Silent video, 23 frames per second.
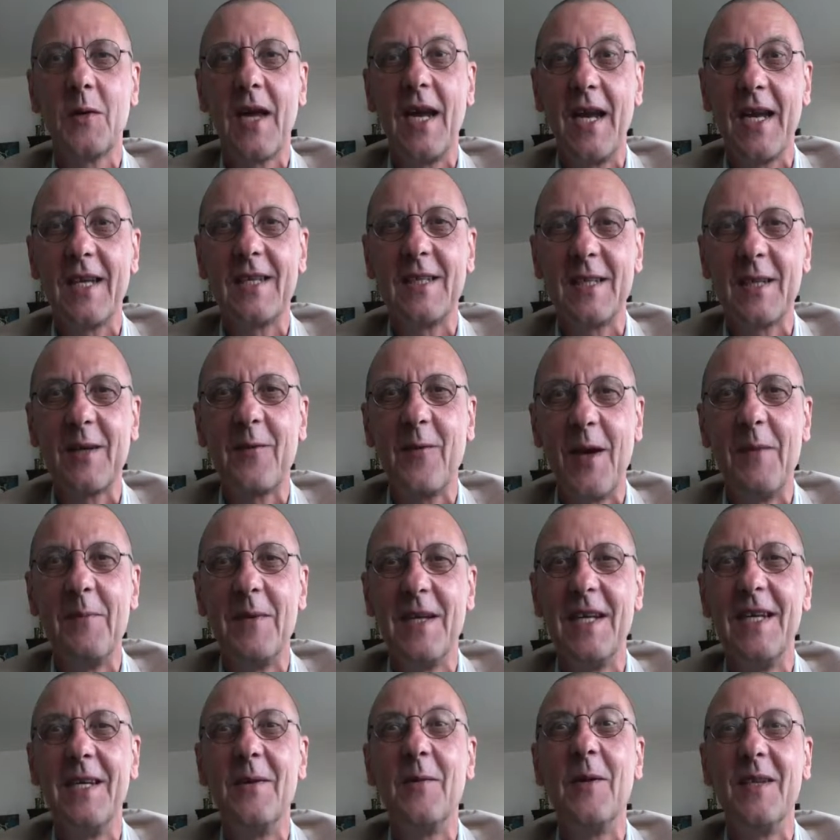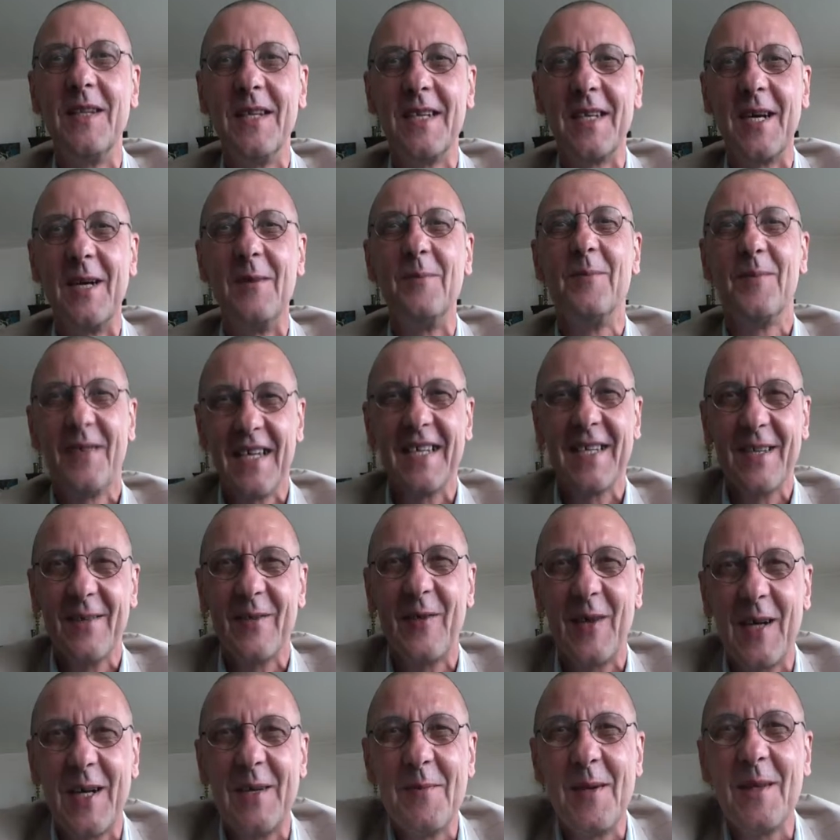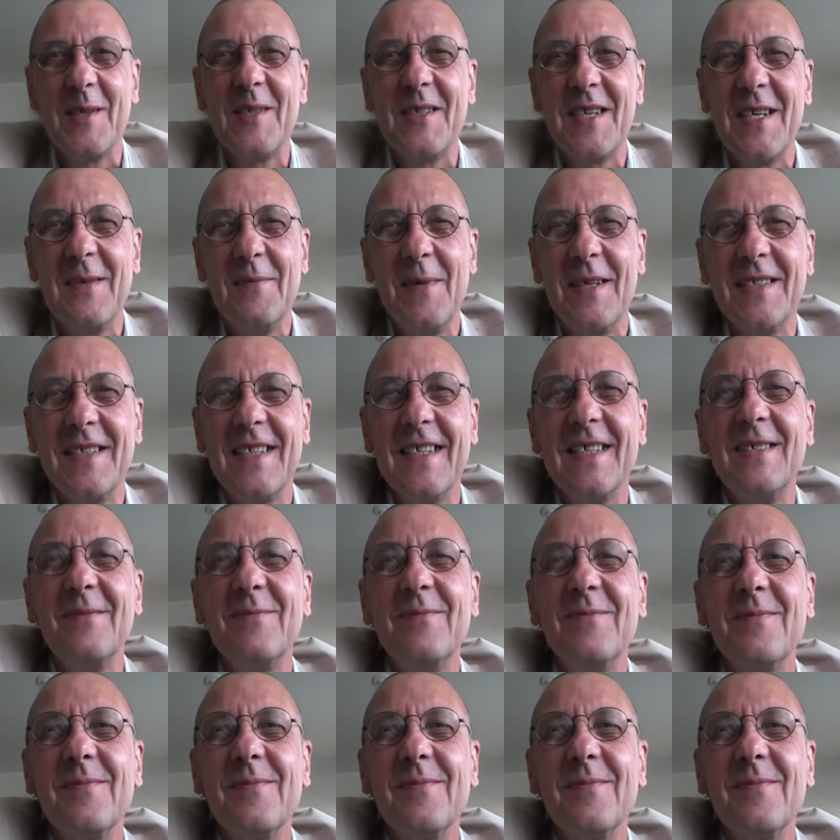galactic family when they come. Thank you very much. Namaste.